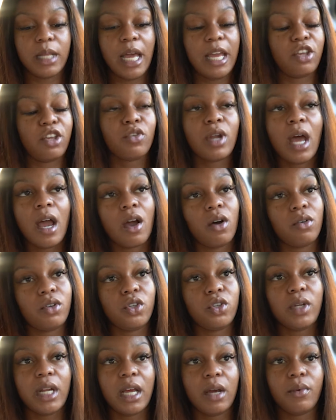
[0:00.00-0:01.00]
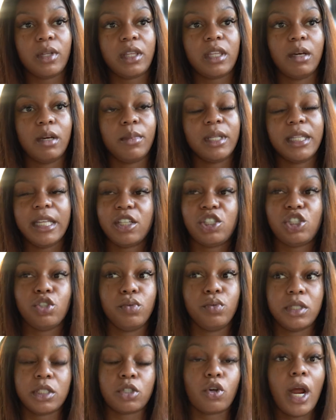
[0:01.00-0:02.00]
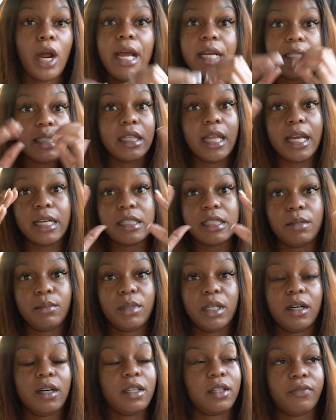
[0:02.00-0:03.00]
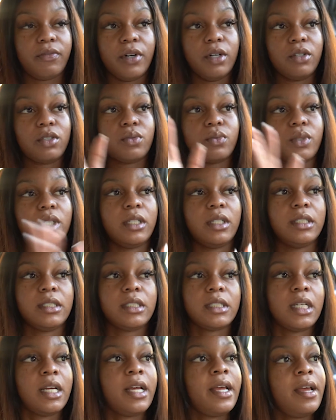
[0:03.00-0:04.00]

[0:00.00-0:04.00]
Like, you're not gonna do that with them unless you was crazy like some of the other folks was.